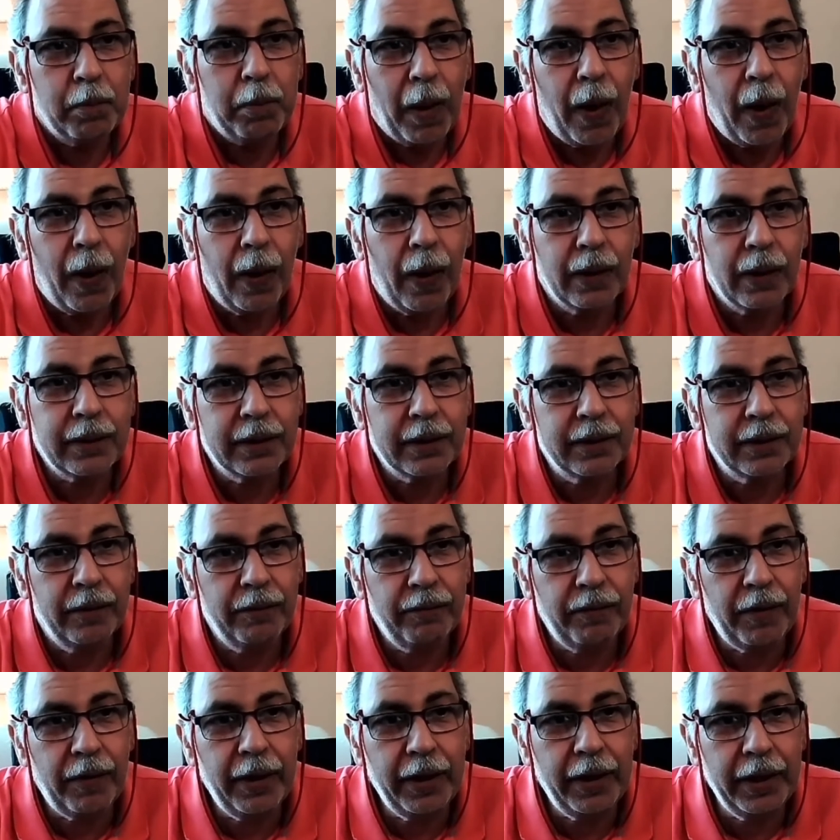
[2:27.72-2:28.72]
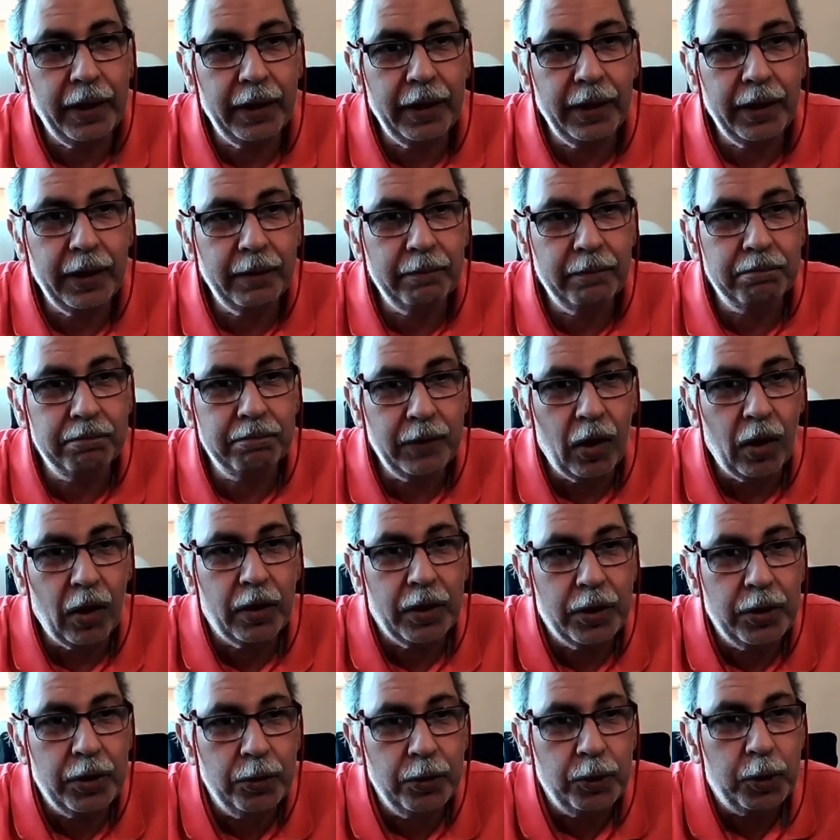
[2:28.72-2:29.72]
part, not
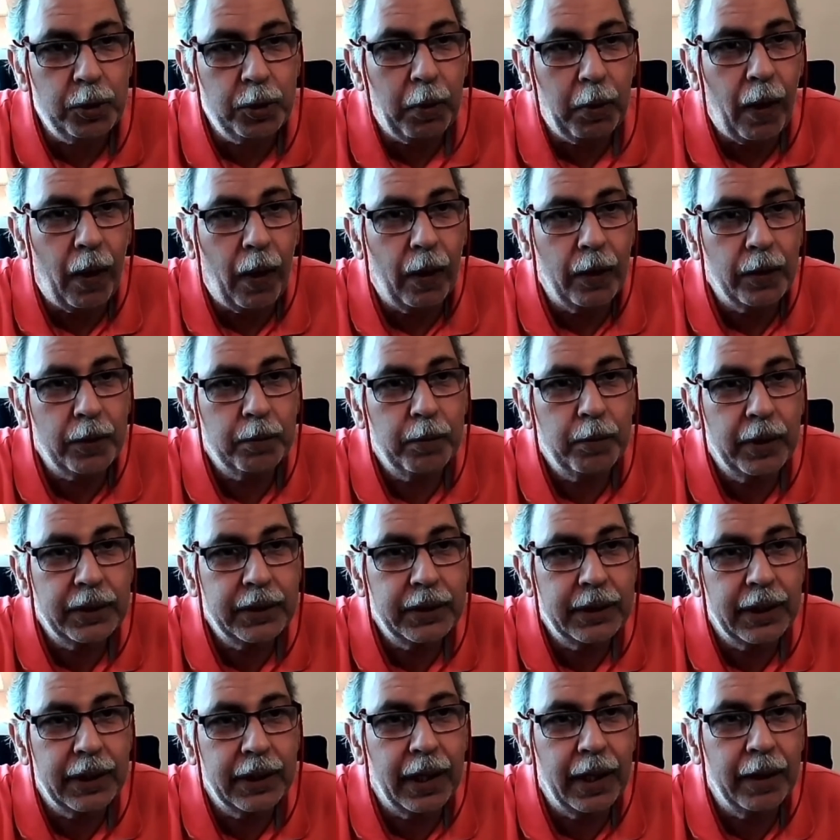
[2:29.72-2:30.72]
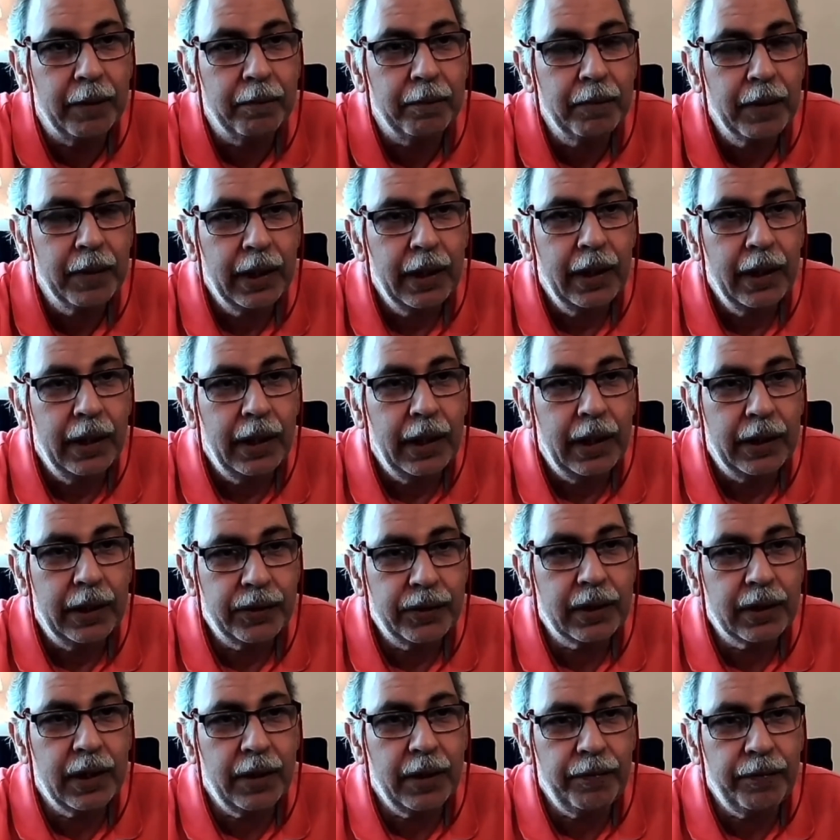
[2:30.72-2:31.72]
a huge part, but
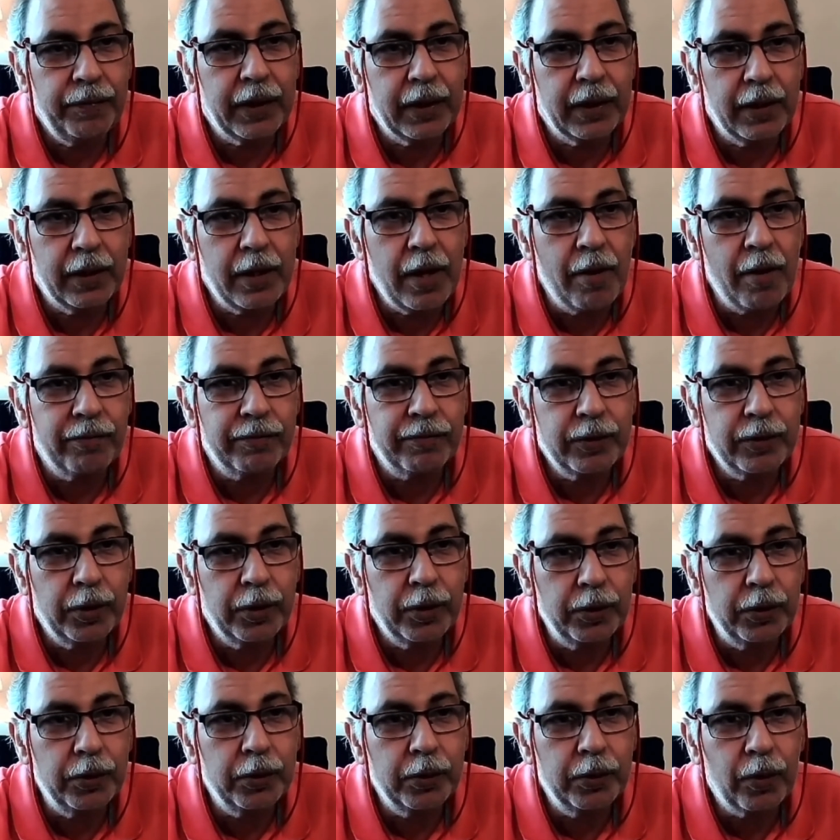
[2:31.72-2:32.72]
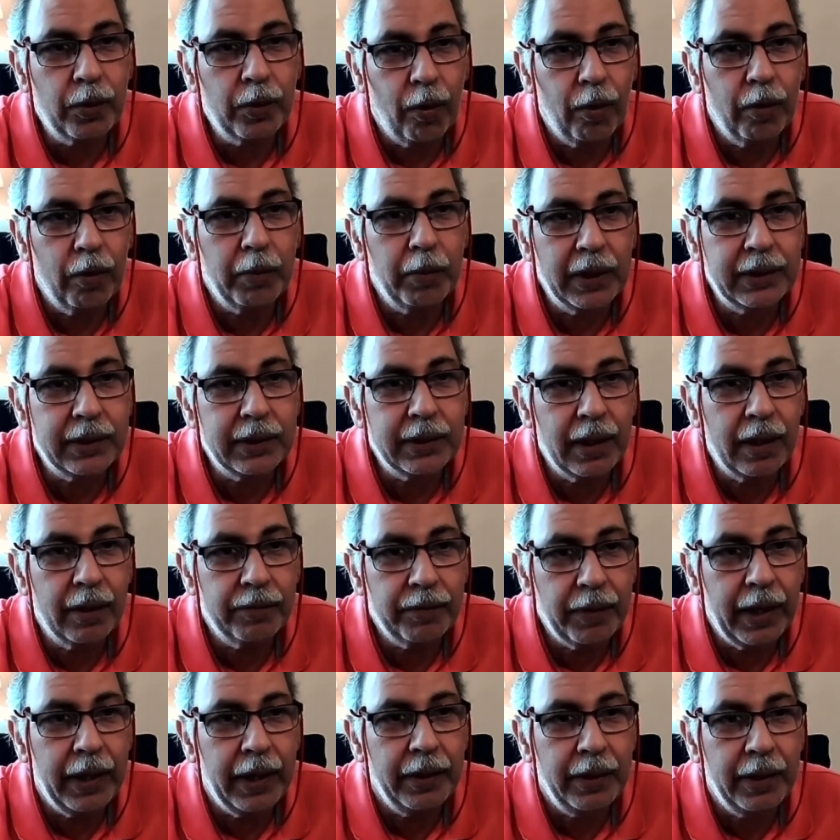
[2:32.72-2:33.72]
significant enough to call myself
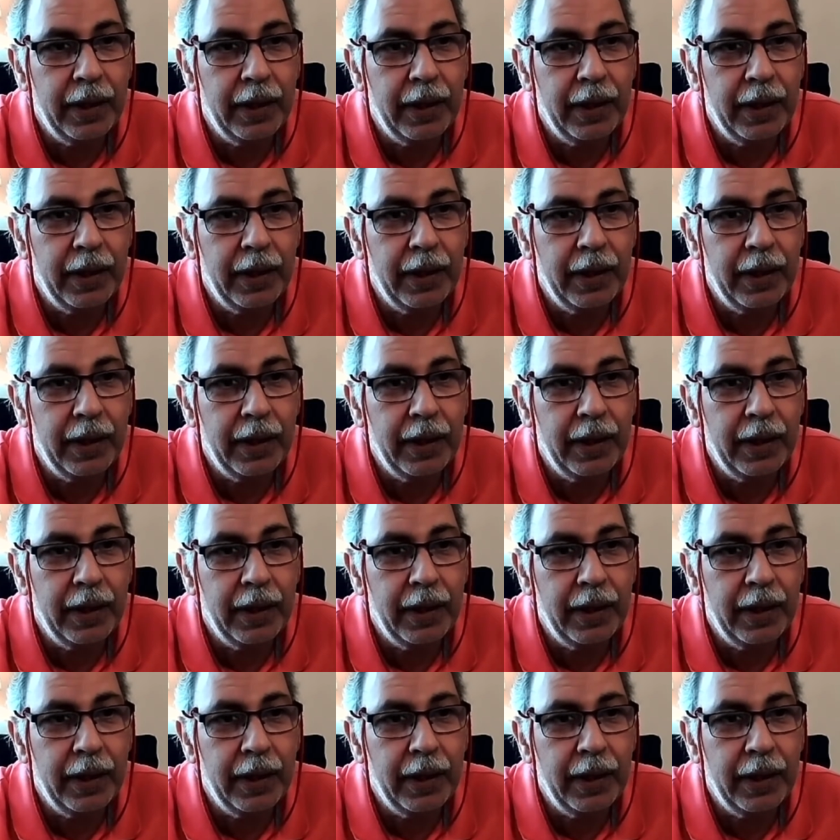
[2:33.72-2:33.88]
in the